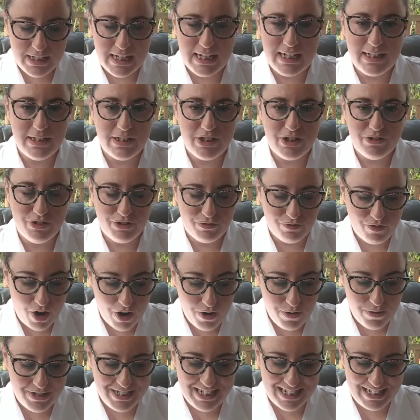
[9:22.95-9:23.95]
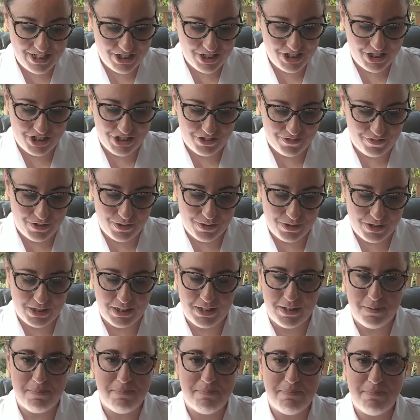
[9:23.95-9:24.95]
into
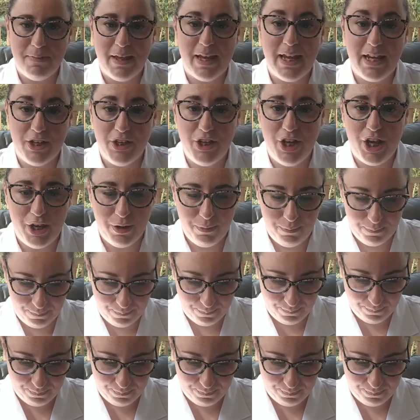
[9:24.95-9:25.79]
Jerusalem, he knew.